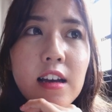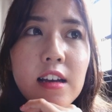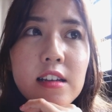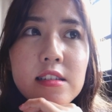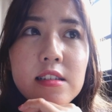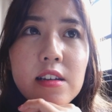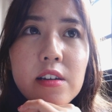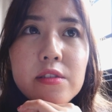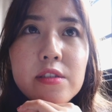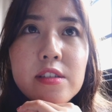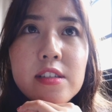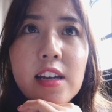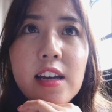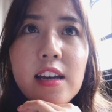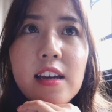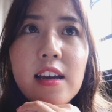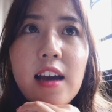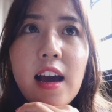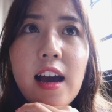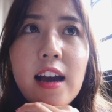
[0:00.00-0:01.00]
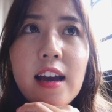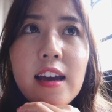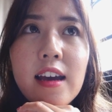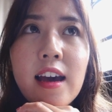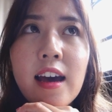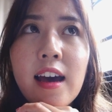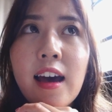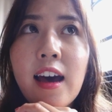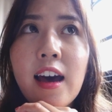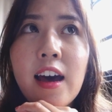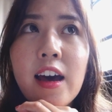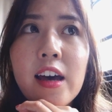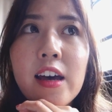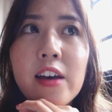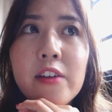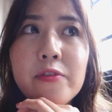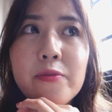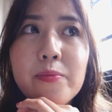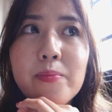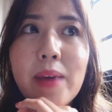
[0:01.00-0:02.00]
so today I
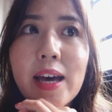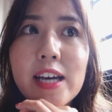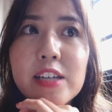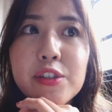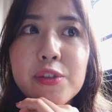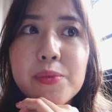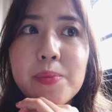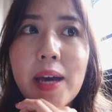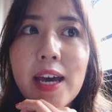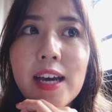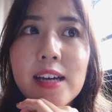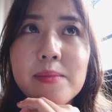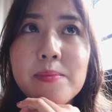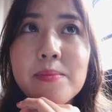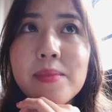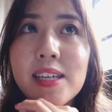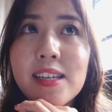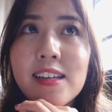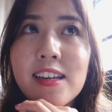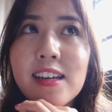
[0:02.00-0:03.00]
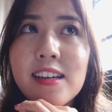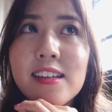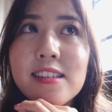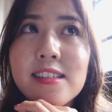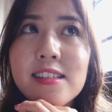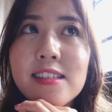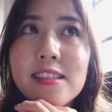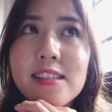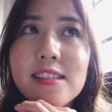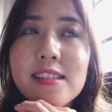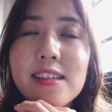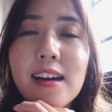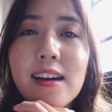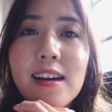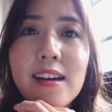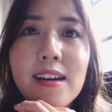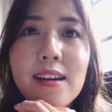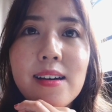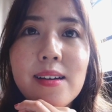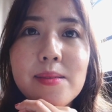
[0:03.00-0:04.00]
have back-to-back -back meetings
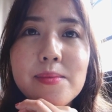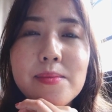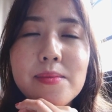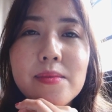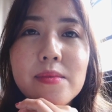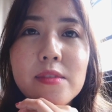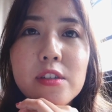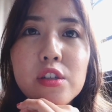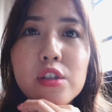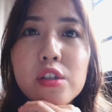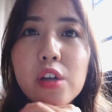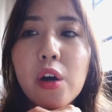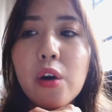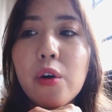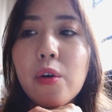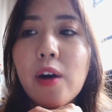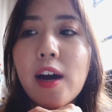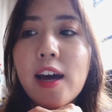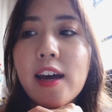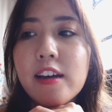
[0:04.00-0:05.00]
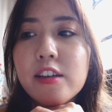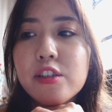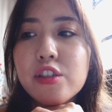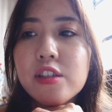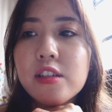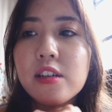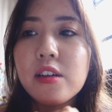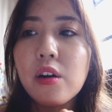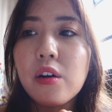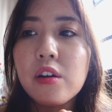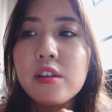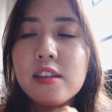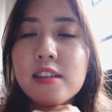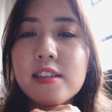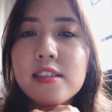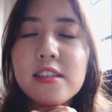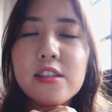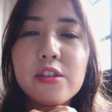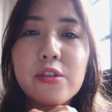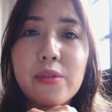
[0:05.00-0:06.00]
um, so I actually
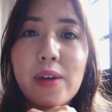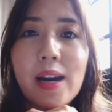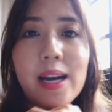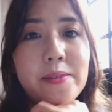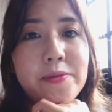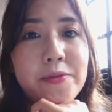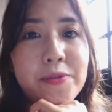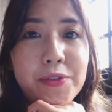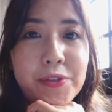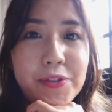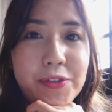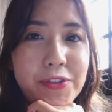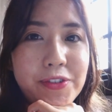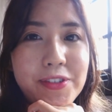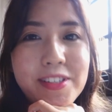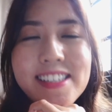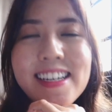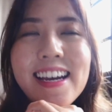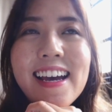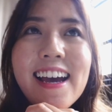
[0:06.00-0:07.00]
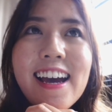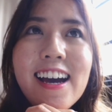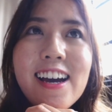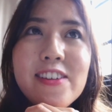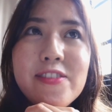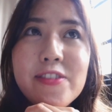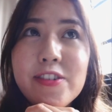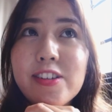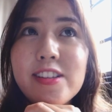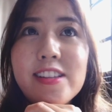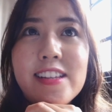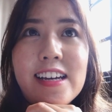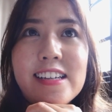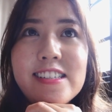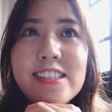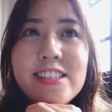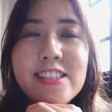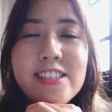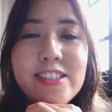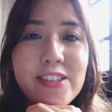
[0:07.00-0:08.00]
ordered grab food for
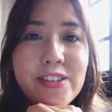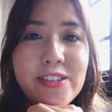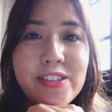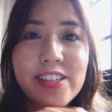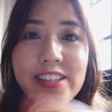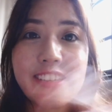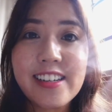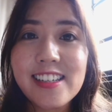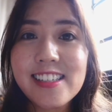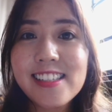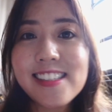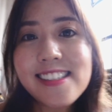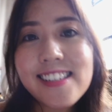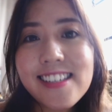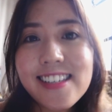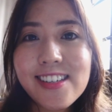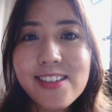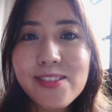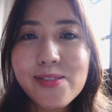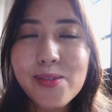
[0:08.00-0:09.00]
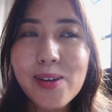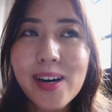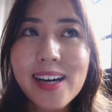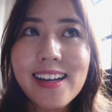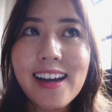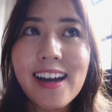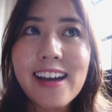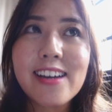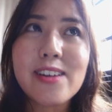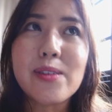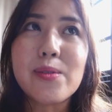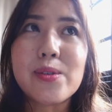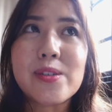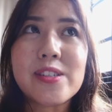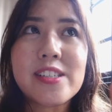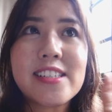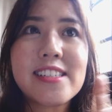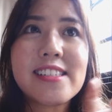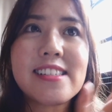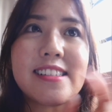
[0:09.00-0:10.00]
lunch so you're gonna see what I
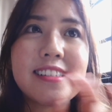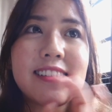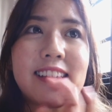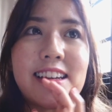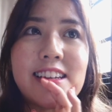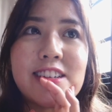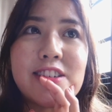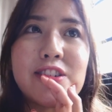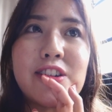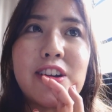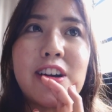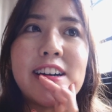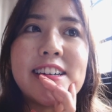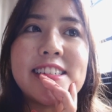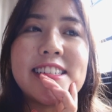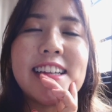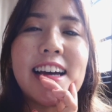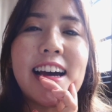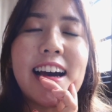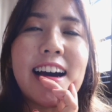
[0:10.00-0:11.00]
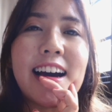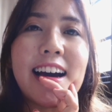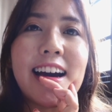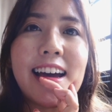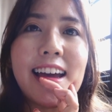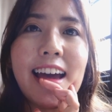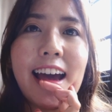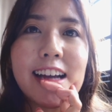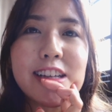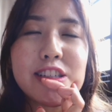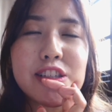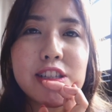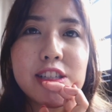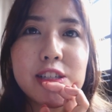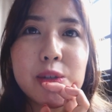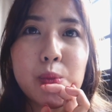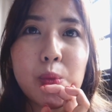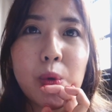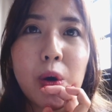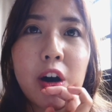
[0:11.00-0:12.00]
ordered later on I actually
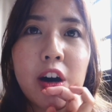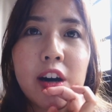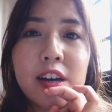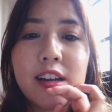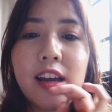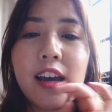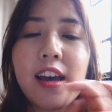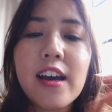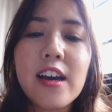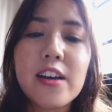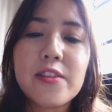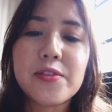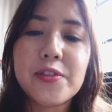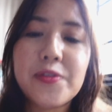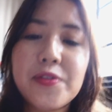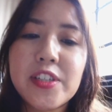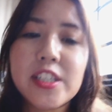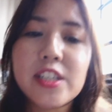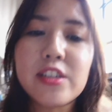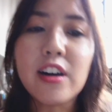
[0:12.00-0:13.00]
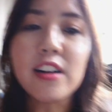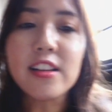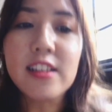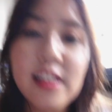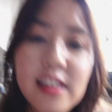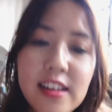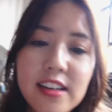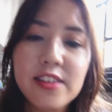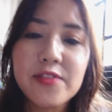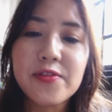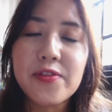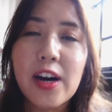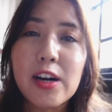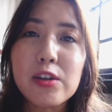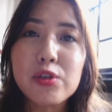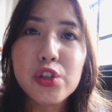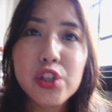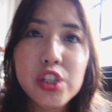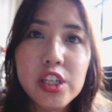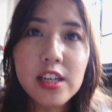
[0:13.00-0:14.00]
won a $50
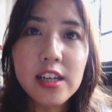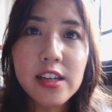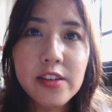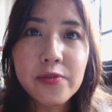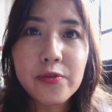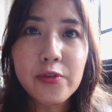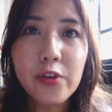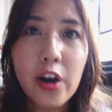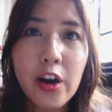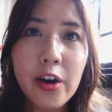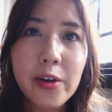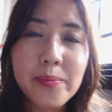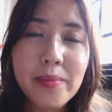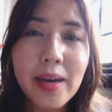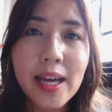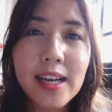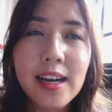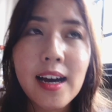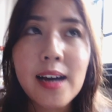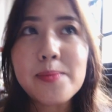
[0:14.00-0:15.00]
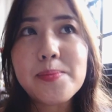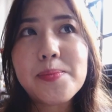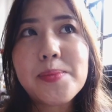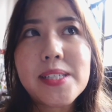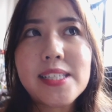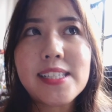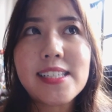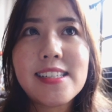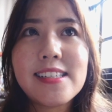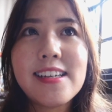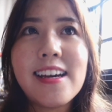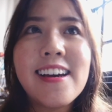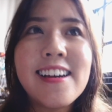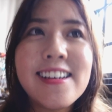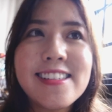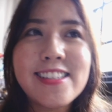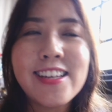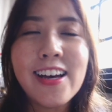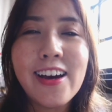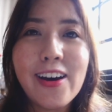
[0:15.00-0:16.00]
voucher from my company
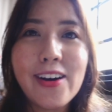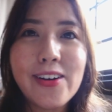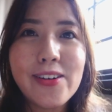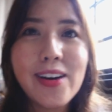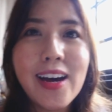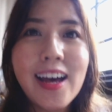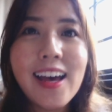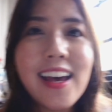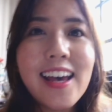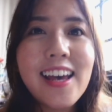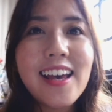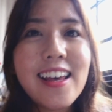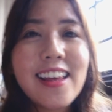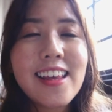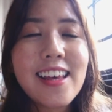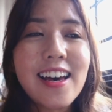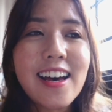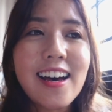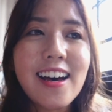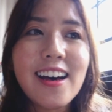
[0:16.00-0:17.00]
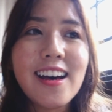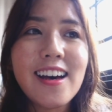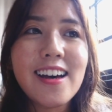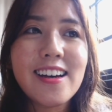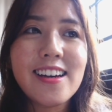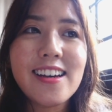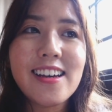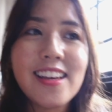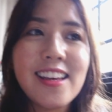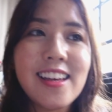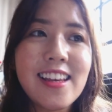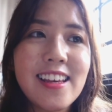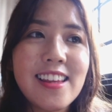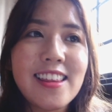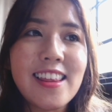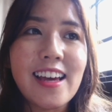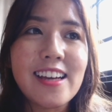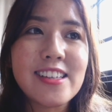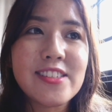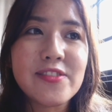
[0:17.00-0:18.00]
so uh,
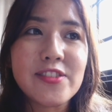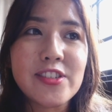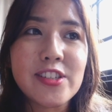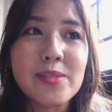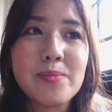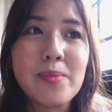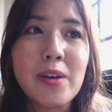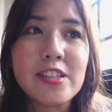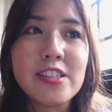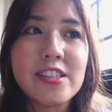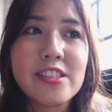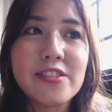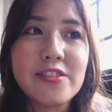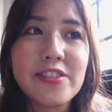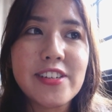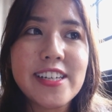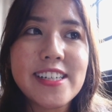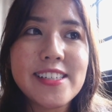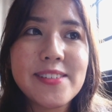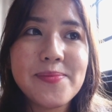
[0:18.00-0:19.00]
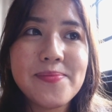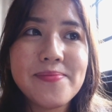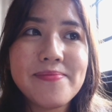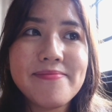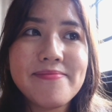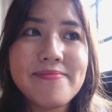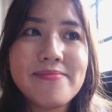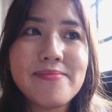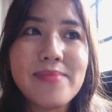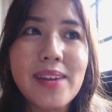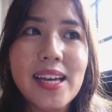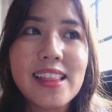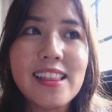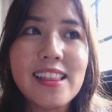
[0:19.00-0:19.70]
thanks for sponsoring my